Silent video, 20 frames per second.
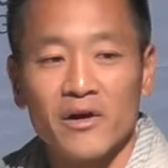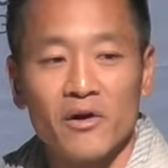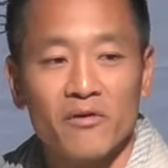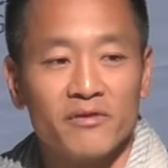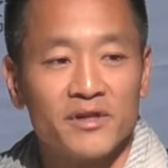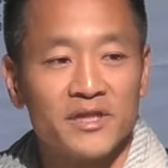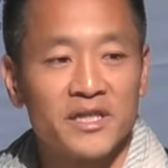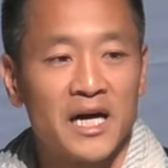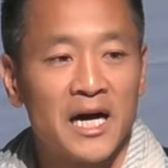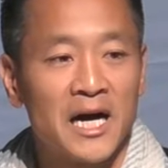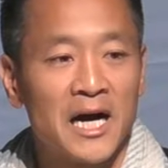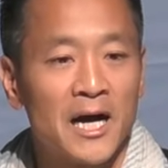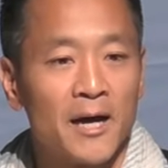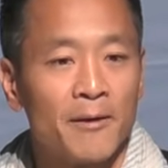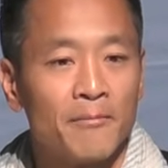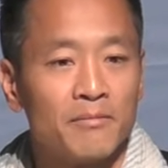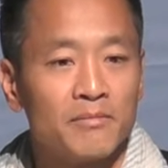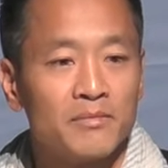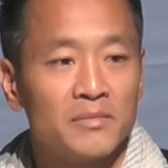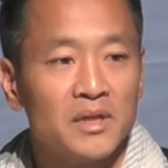over time,
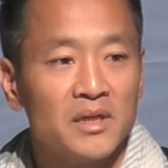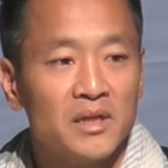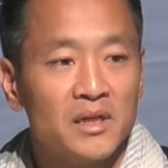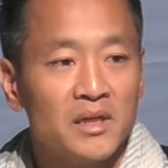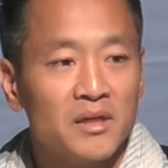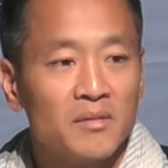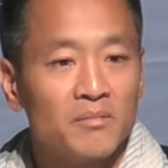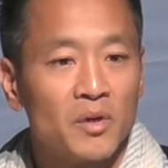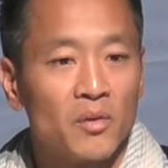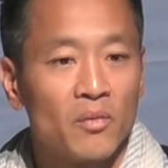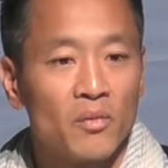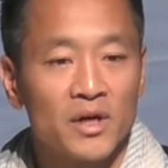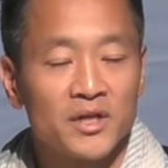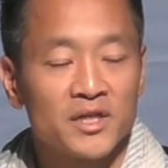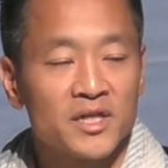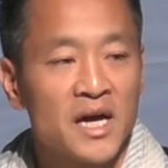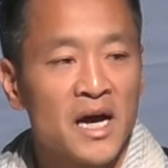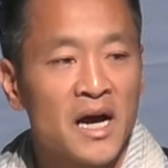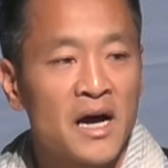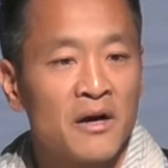but once
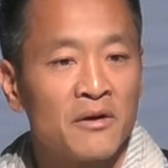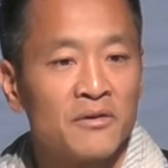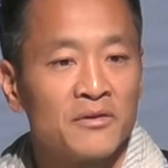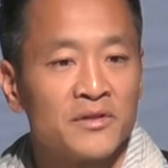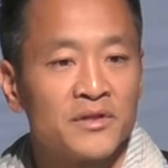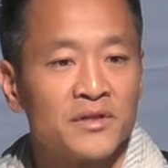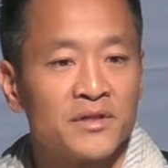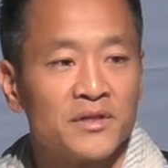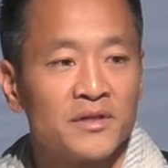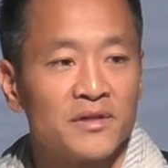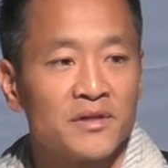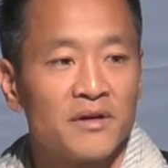housed